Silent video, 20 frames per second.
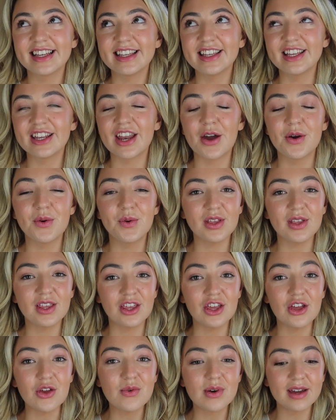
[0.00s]
you know,
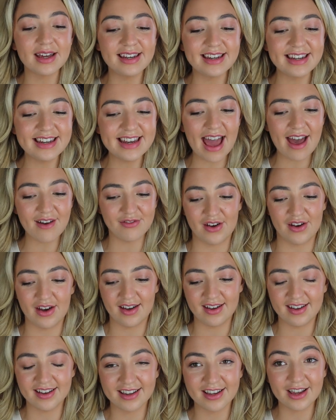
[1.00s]
you can
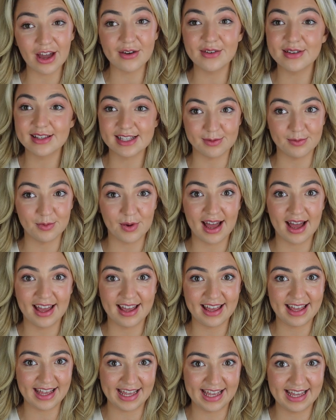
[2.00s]
never go
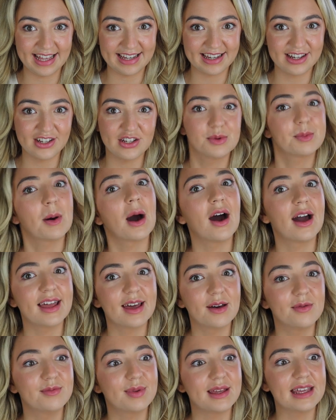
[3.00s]
somewhere in
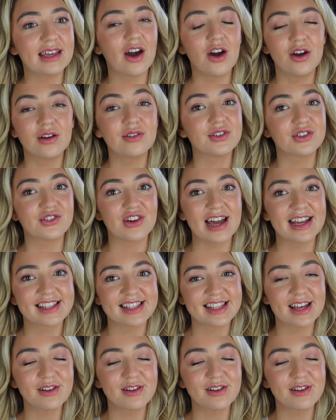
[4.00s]
Dubai and be overdressed.